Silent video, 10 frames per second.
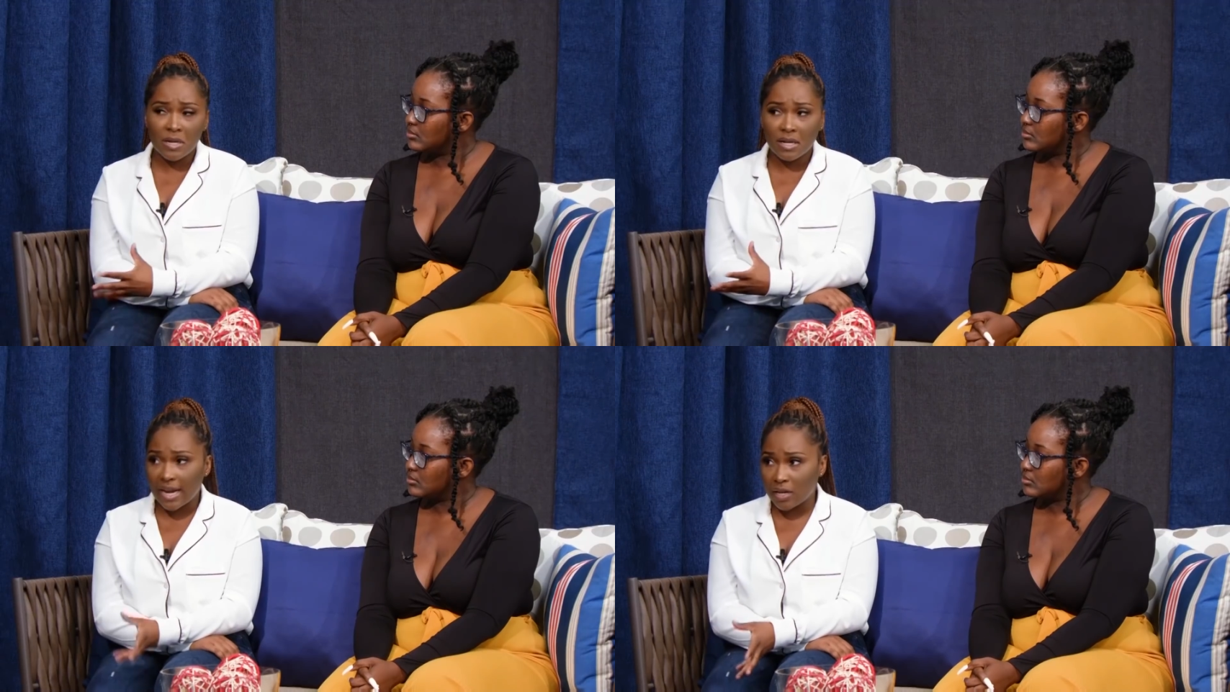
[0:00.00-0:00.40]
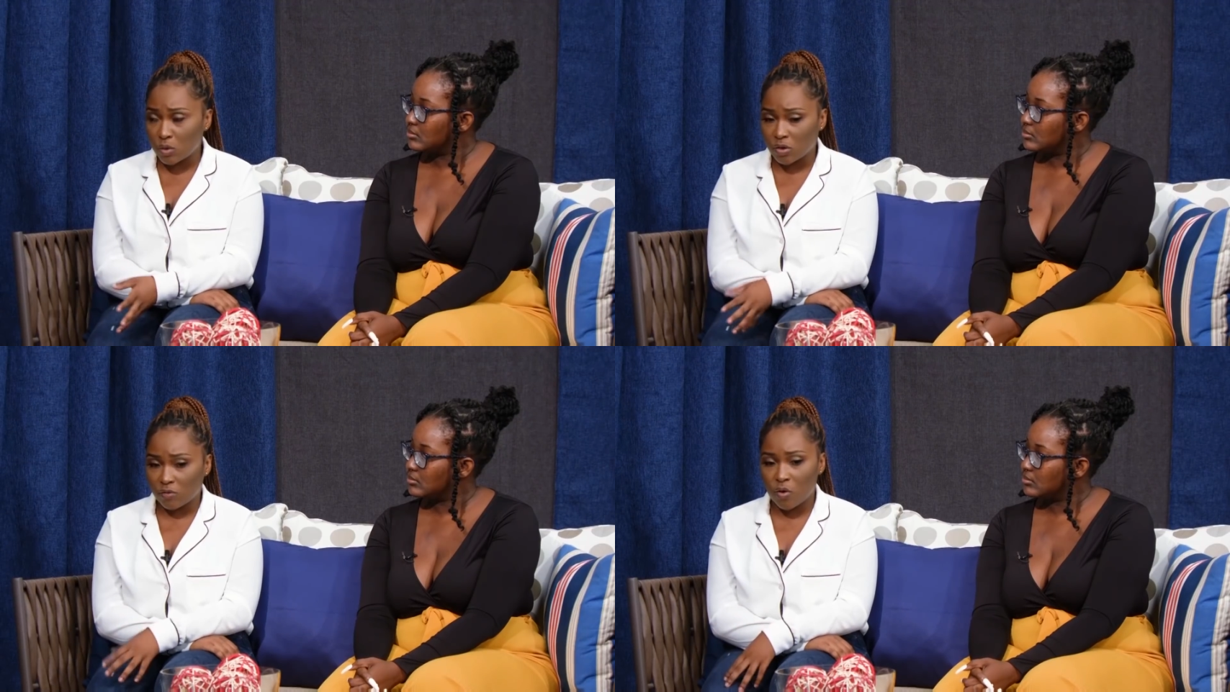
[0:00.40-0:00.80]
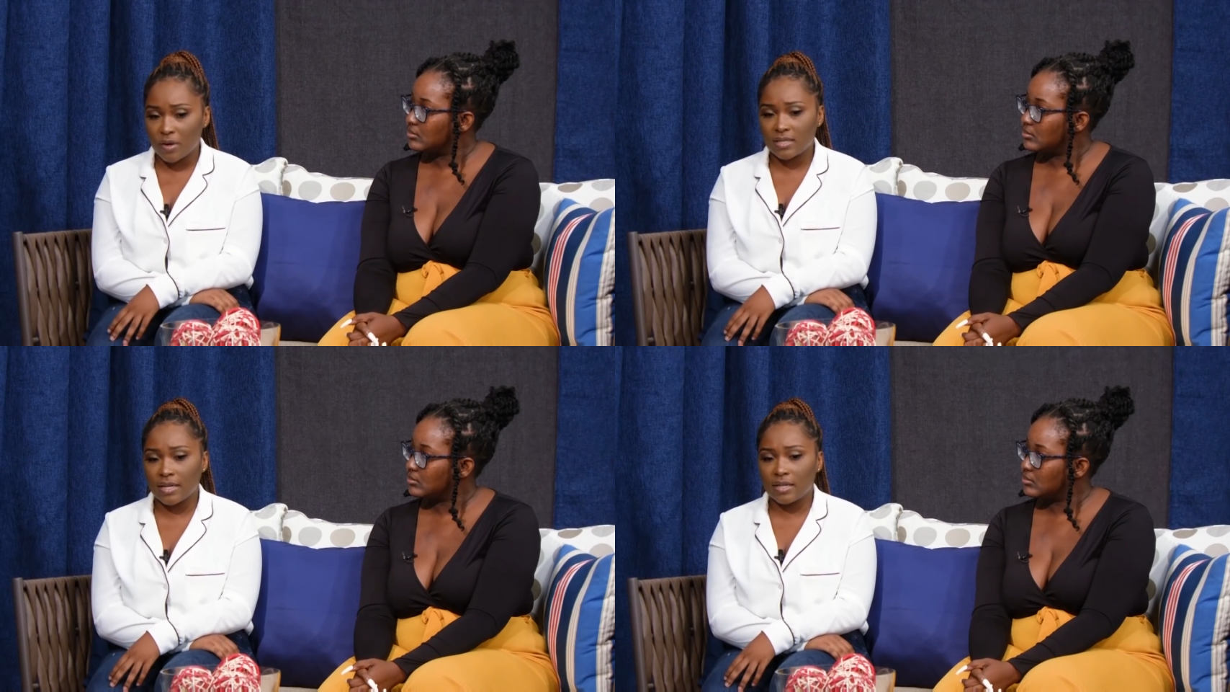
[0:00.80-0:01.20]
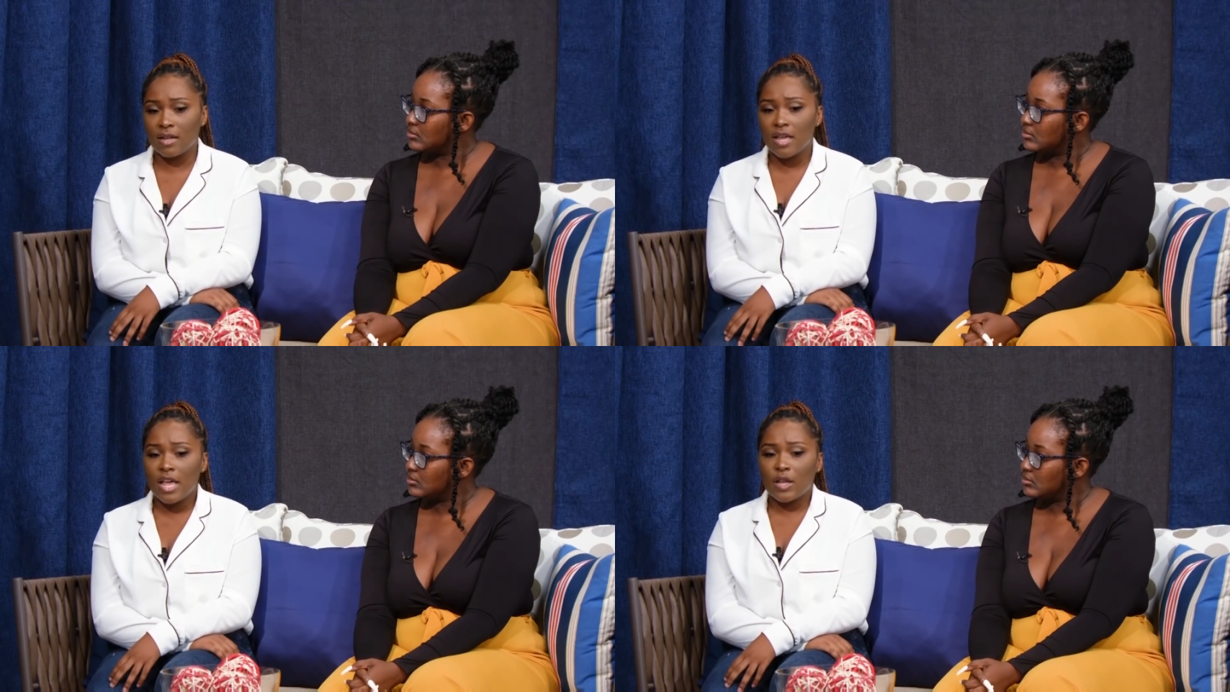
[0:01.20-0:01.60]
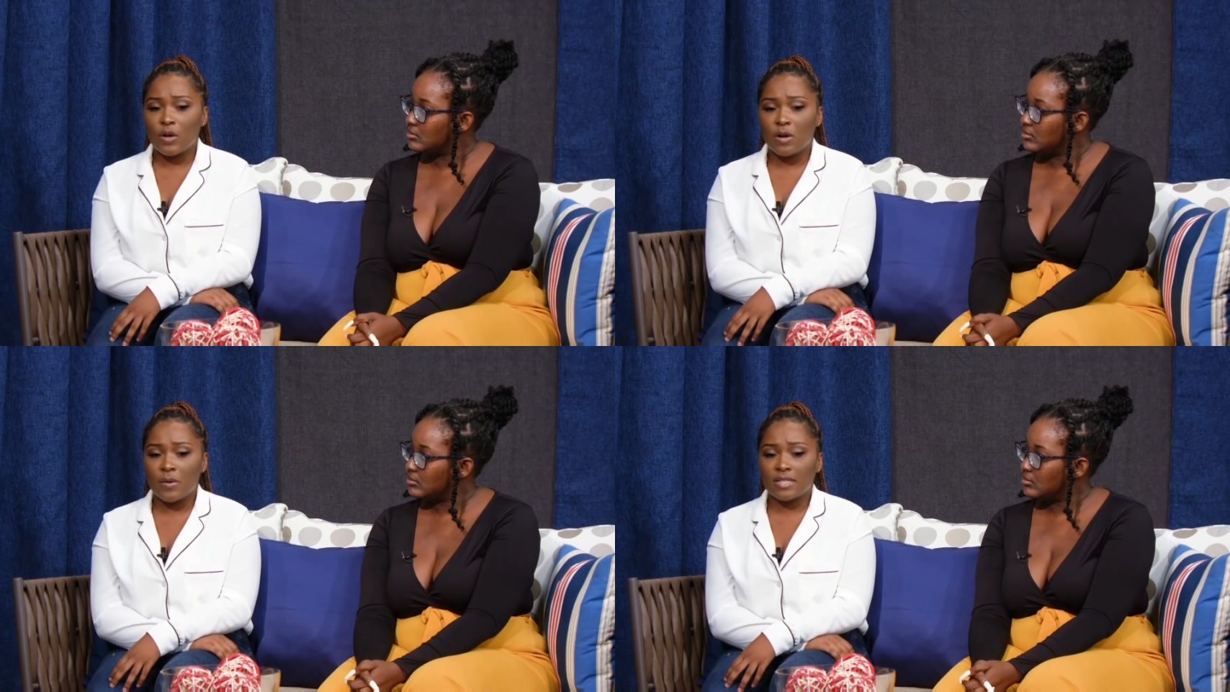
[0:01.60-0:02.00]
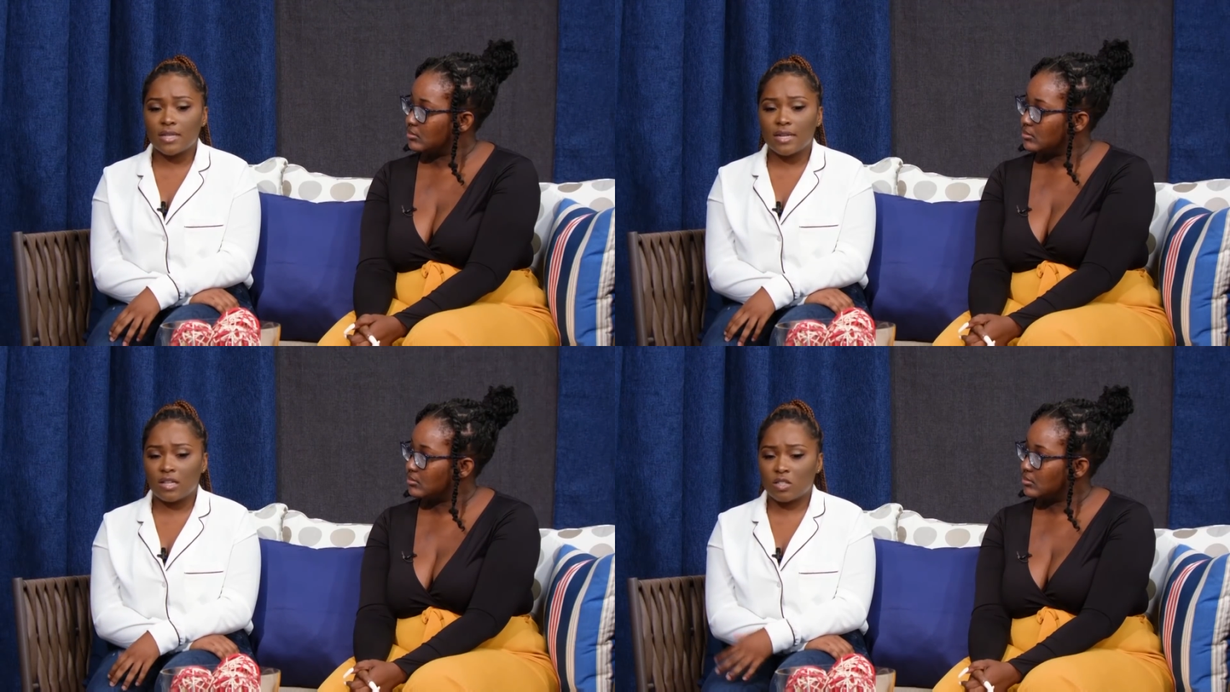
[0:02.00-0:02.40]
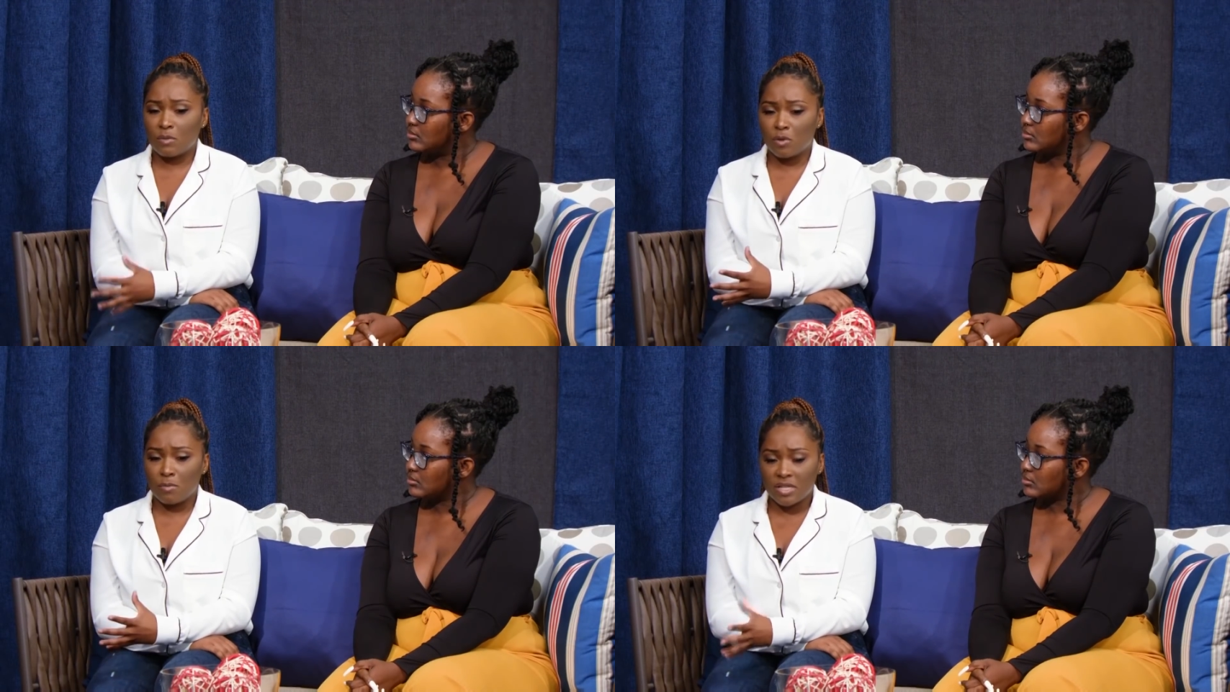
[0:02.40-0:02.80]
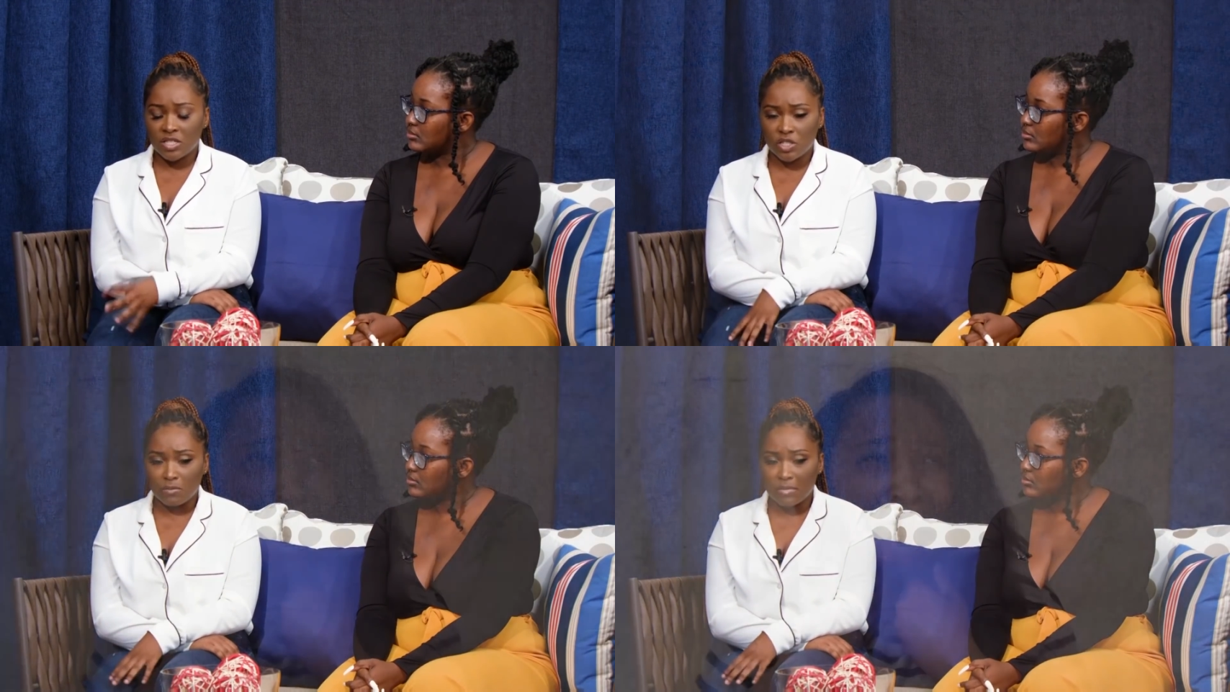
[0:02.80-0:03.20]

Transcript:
Speaker 1: didn't like the tweet, of course. And you know, they were saying, lots of people were messaging